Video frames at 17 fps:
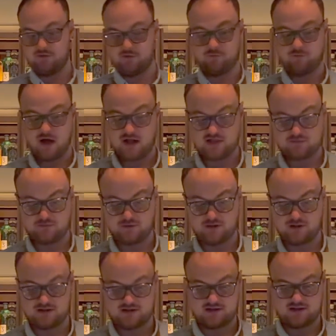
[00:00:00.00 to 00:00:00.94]
of
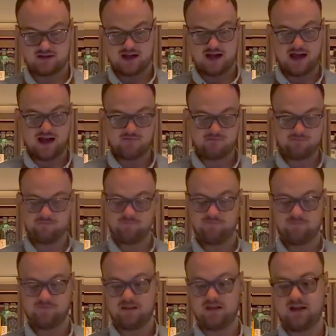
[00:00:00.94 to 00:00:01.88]
raspberries.
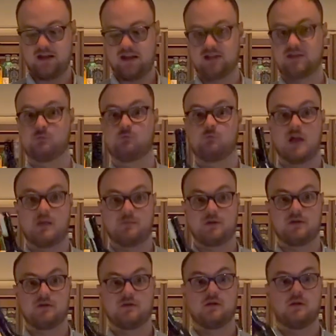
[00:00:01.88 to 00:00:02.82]
It's
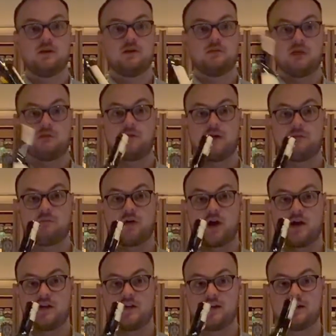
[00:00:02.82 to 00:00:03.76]
Weapon, made by
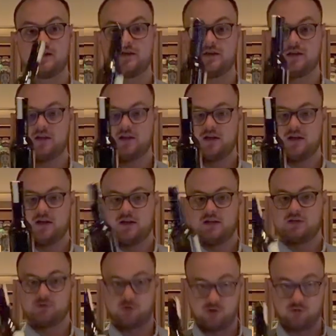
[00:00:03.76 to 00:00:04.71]
Barney.
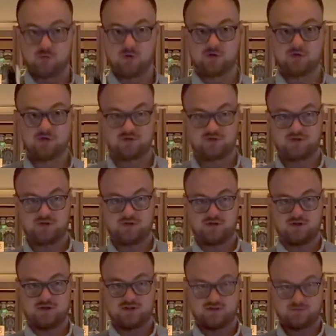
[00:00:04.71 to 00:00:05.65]
It's one of the most
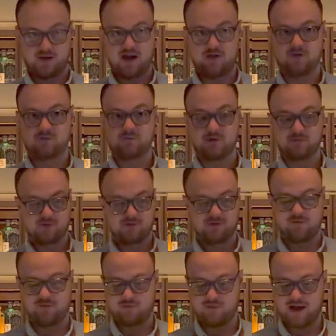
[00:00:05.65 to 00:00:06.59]
inspiring people I've
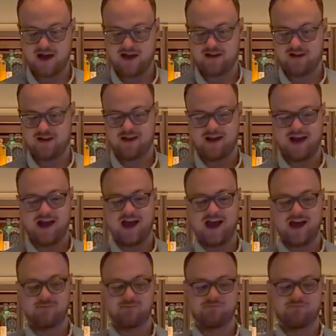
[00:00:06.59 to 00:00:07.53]
ever met.
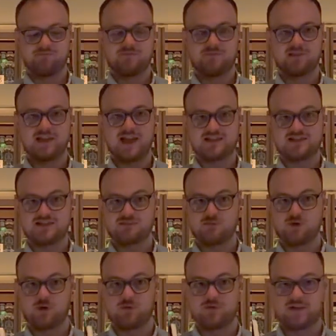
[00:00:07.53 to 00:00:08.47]
Less is
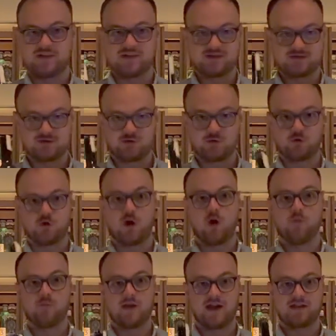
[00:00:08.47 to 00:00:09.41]
more with this. It's so
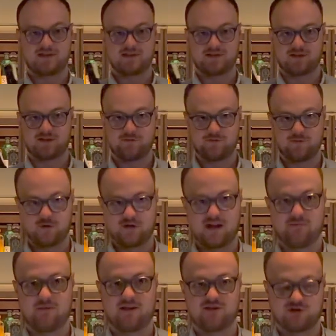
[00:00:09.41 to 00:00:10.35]
compact. It's like
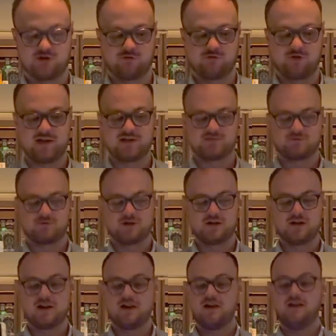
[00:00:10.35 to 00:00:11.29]
4-dimensional
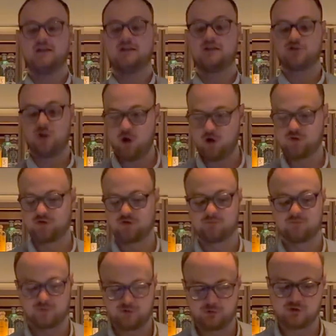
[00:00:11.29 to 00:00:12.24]
raspberry. It's
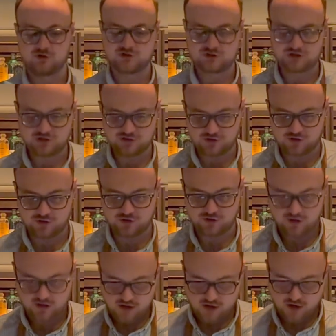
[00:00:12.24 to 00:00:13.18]
awesome. So we're just going to
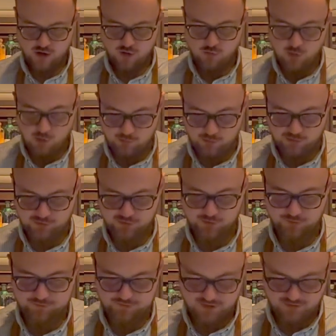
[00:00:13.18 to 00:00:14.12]
do
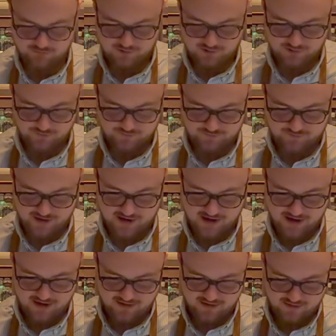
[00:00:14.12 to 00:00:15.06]
1.25ml of
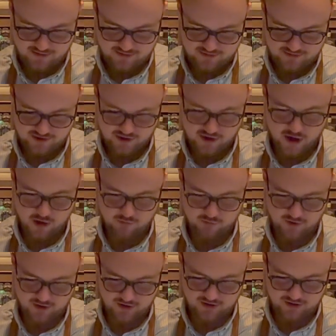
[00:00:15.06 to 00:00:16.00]
that. Shout
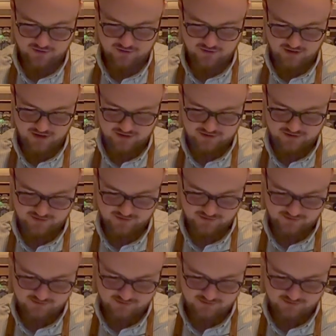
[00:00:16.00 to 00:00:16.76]
out Barney, you're a legend.